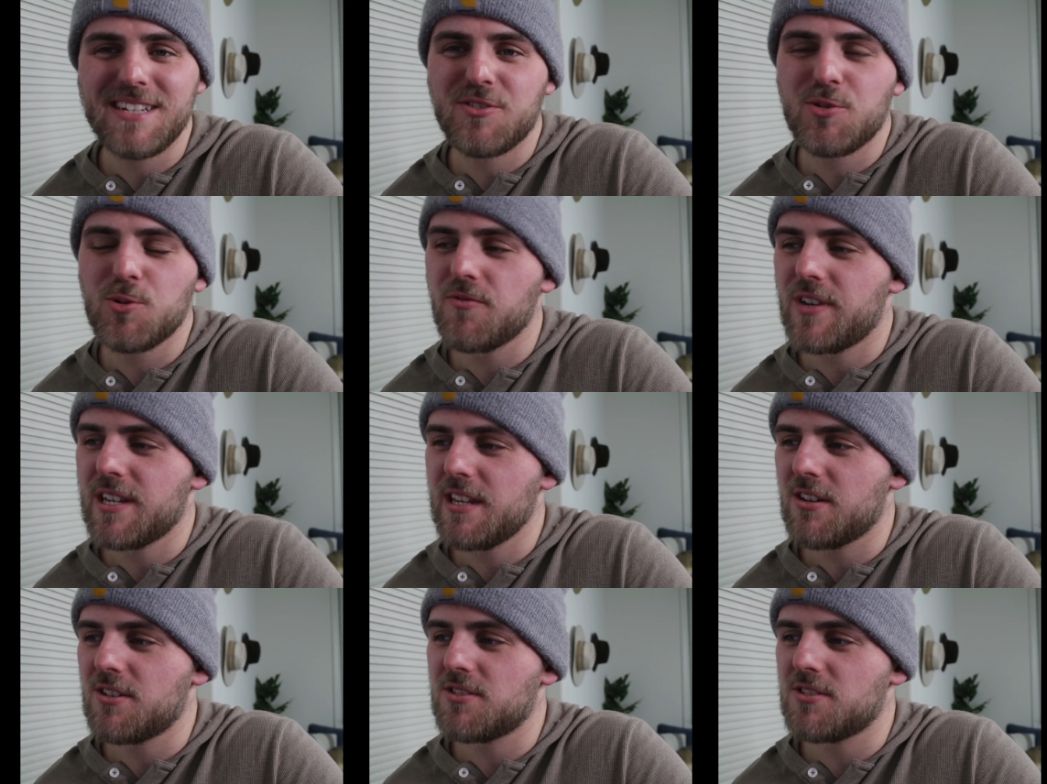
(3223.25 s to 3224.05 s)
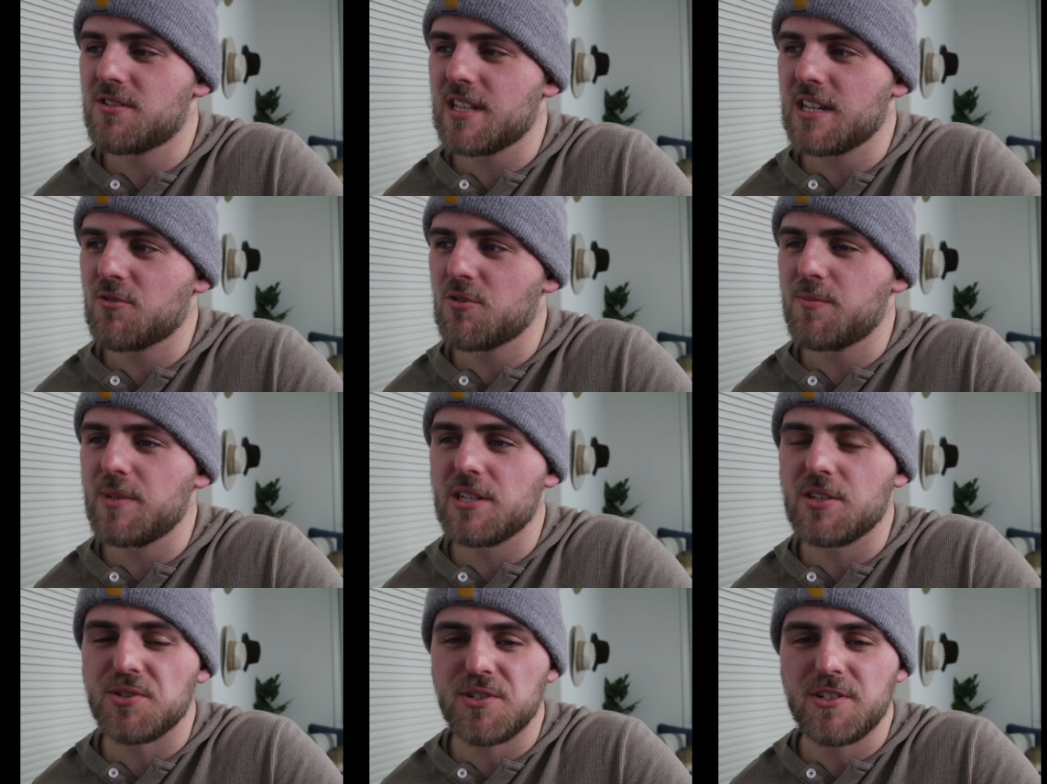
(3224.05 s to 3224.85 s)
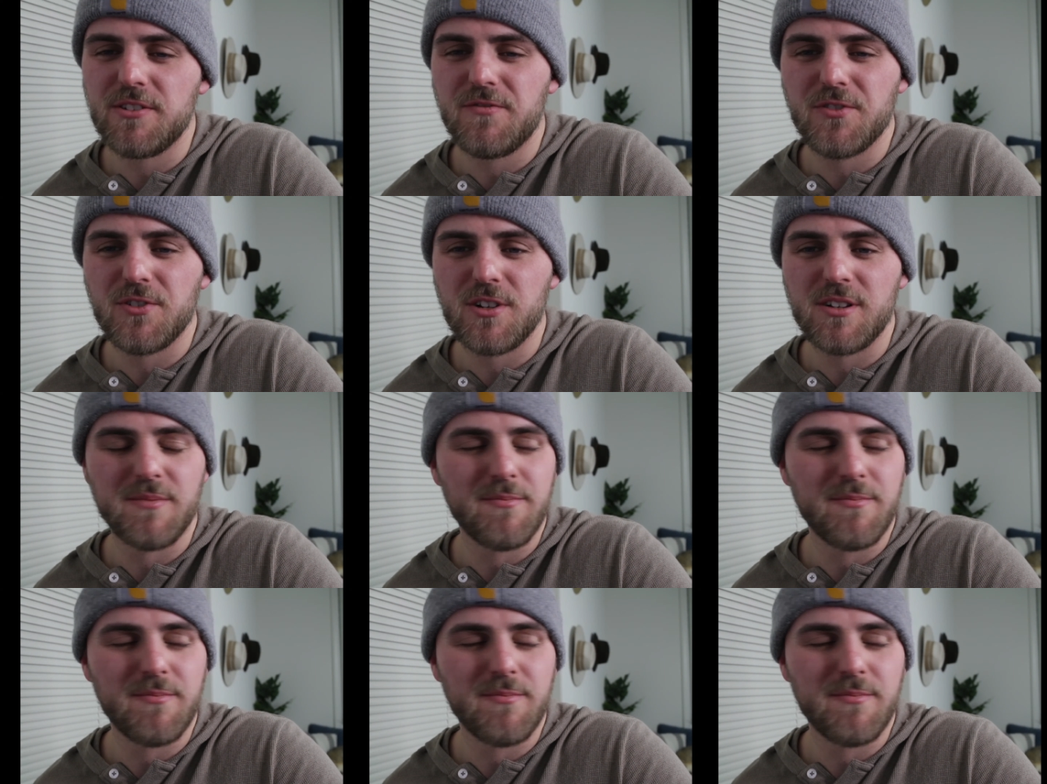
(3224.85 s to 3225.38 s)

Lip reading: cool videos you think would be good for